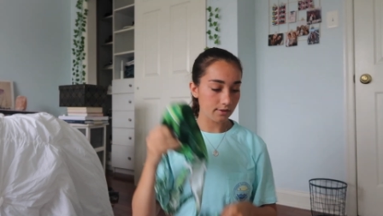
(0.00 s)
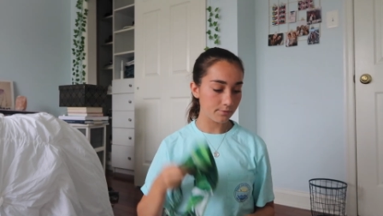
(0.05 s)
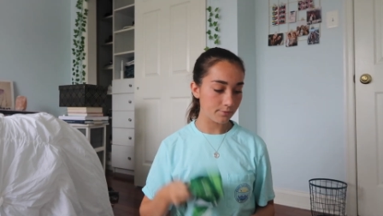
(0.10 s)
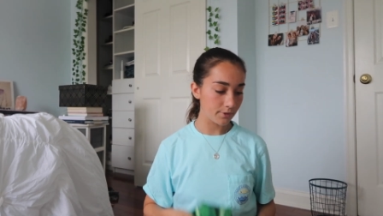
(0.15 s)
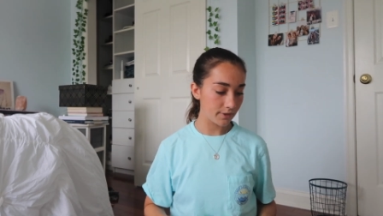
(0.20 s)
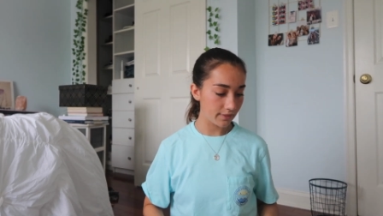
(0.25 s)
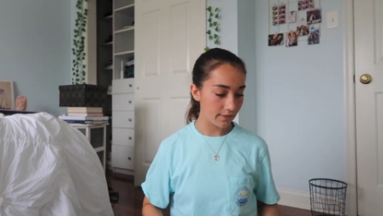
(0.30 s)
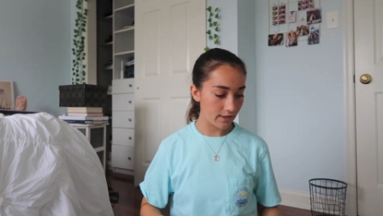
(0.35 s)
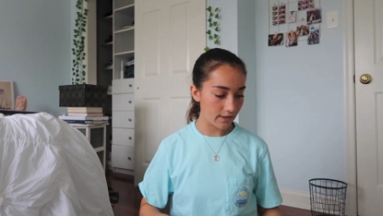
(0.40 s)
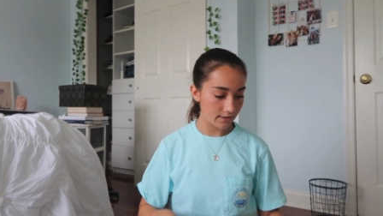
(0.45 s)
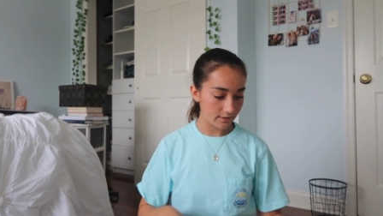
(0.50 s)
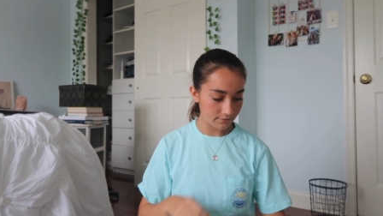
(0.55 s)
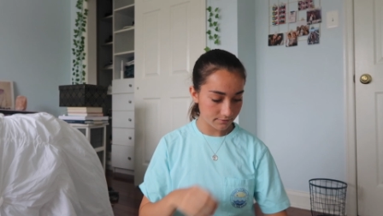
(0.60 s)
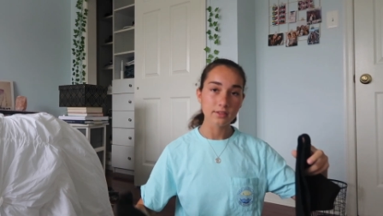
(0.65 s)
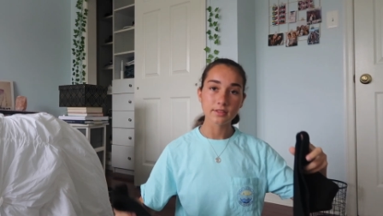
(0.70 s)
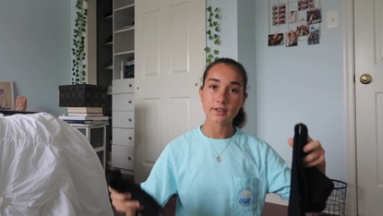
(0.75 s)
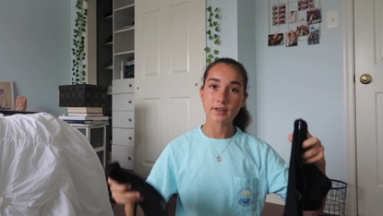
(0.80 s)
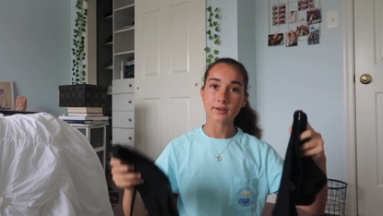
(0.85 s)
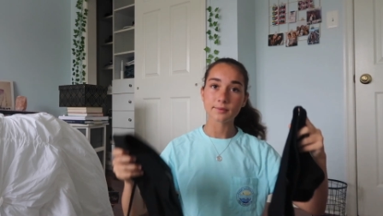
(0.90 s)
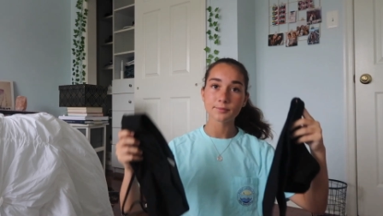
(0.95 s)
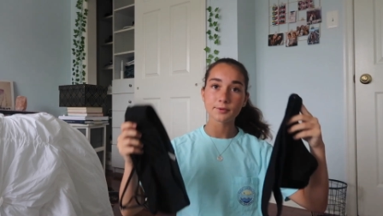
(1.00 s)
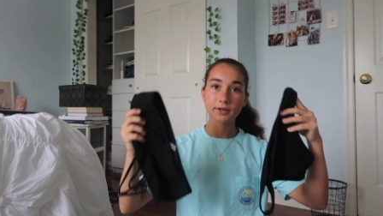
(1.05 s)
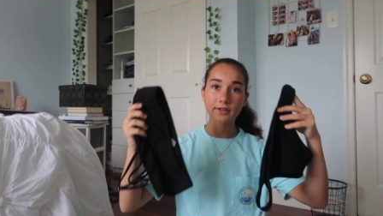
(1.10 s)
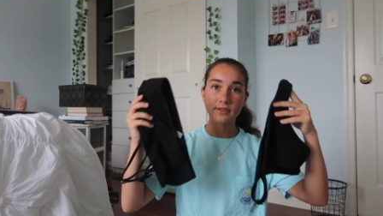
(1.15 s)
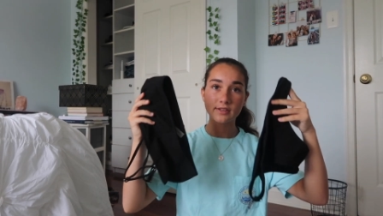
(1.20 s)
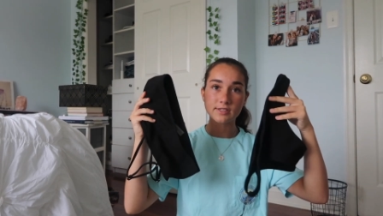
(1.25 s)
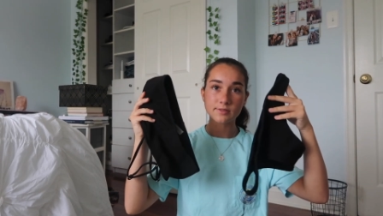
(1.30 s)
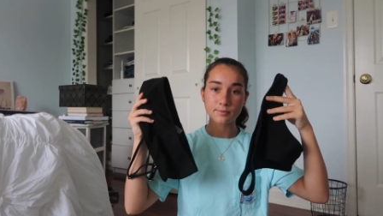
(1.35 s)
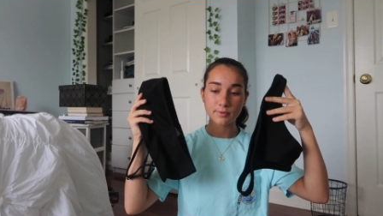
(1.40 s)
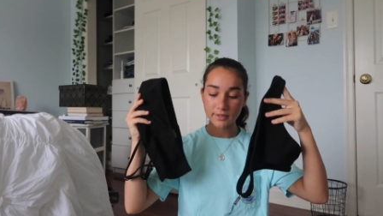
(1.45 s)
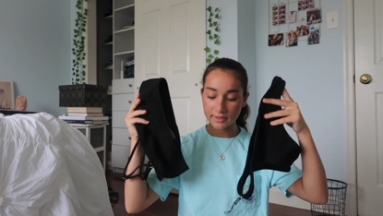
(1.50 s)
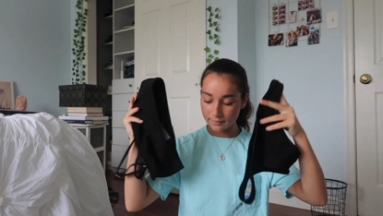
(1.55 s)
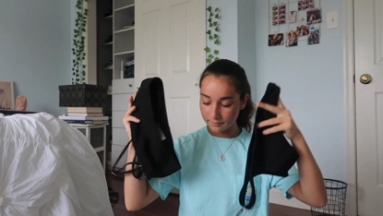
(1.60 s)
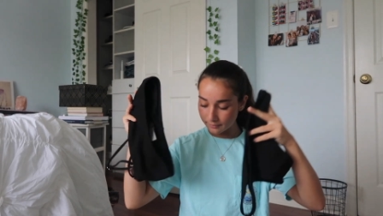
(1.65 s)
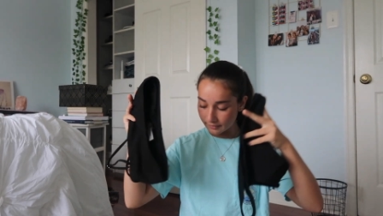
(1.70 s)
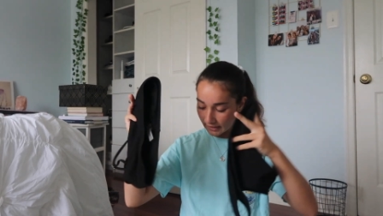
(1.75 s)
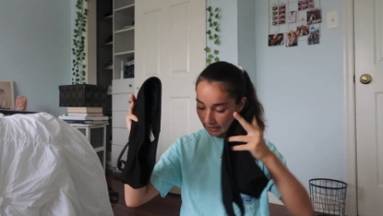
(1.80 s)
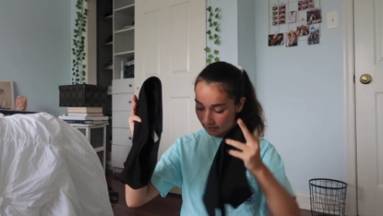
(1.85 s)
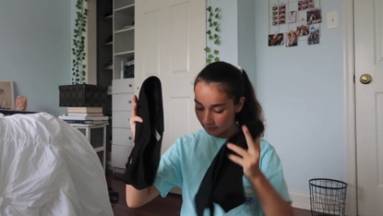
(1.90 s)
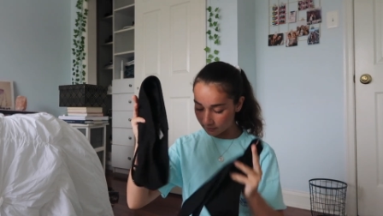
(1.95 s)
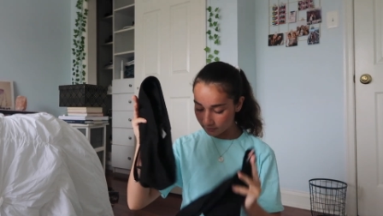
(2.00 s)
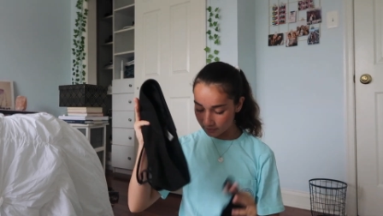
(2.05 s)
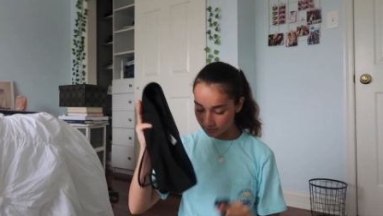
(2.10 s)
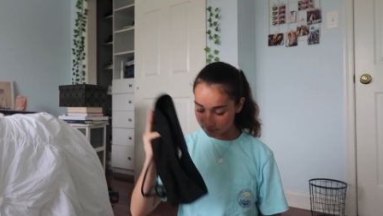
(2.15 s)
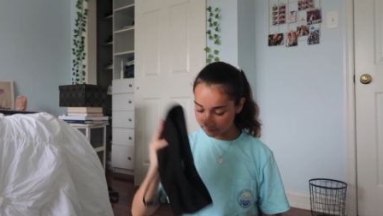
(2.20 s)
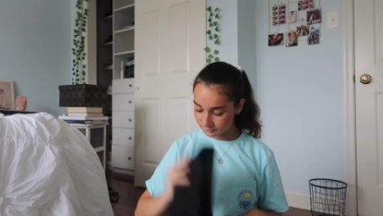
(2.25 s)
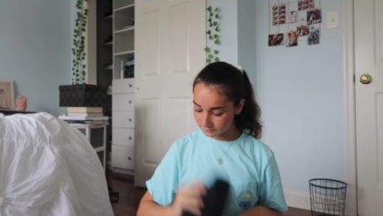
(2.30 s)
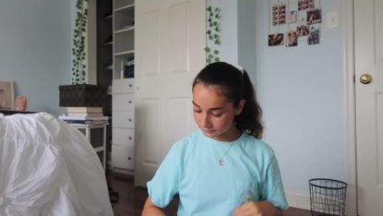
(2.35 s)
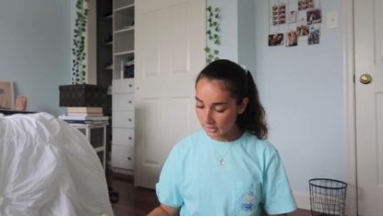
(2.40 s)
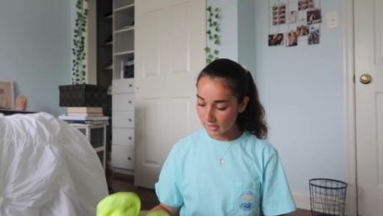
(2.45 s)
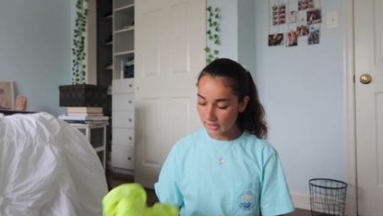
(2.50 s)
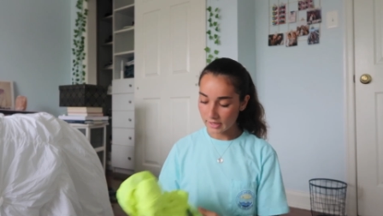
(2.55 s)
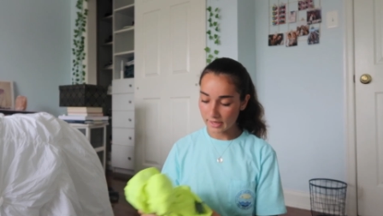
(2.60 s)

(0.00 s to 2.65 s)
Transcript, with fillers: I'll bring that. Then I'll bring this plain black one.